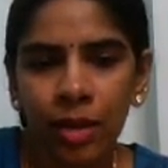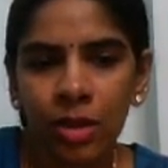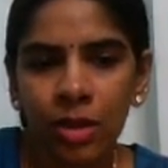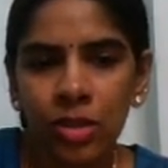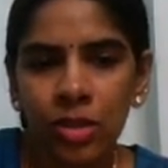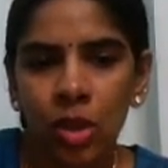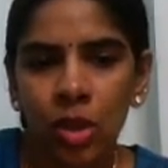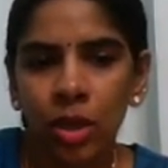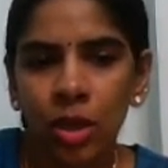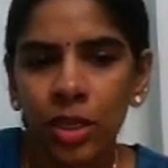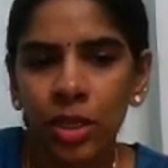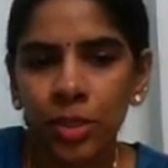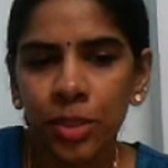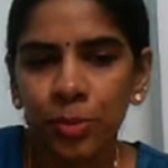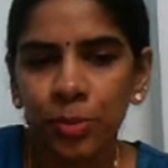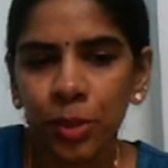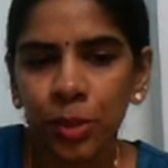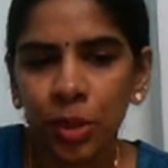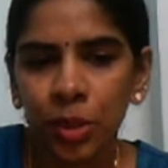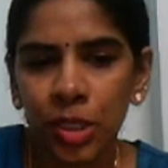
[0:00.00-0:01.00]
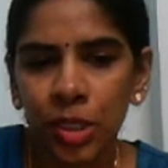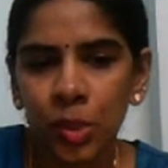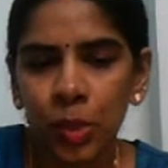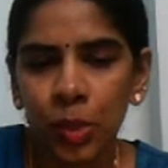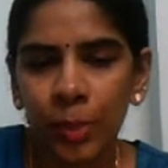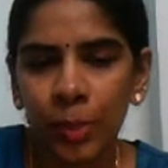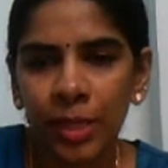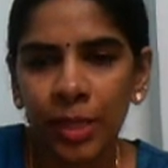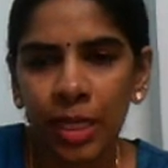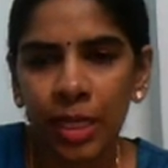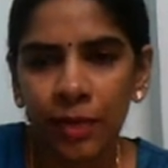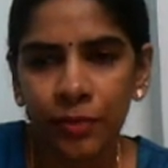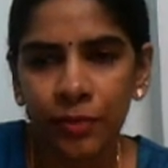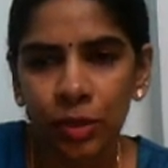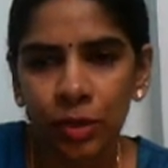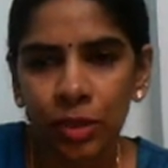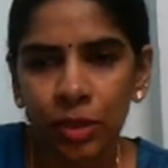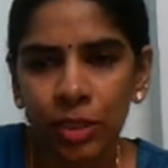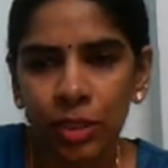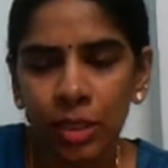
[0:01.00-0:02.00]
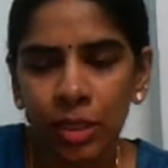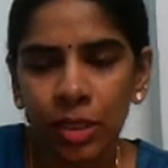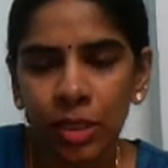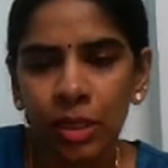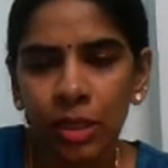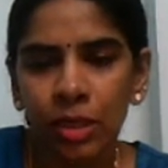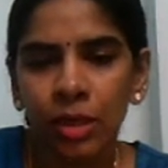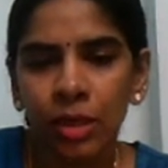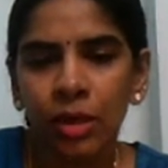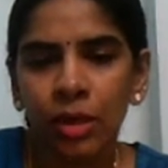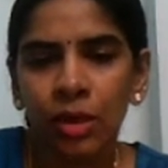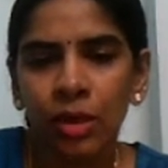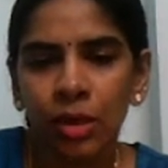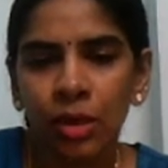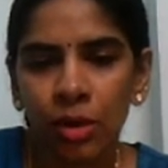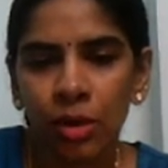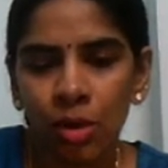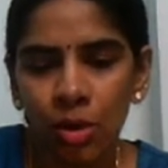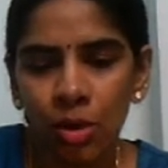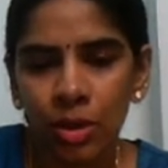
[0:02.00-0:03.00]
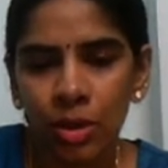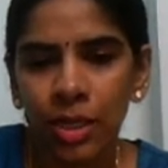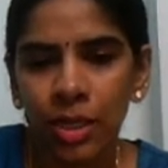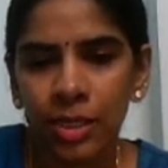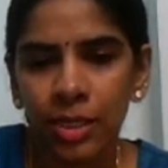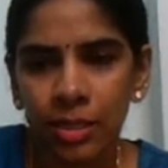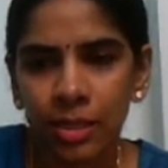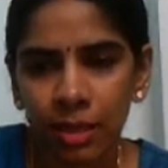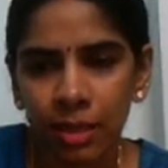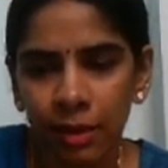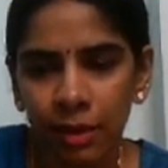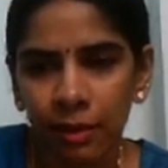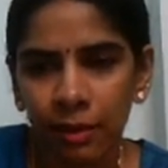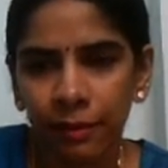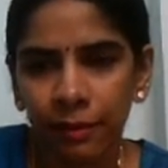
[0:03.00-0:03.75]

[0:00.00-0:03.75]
Solid impurities will be left on the cone itself.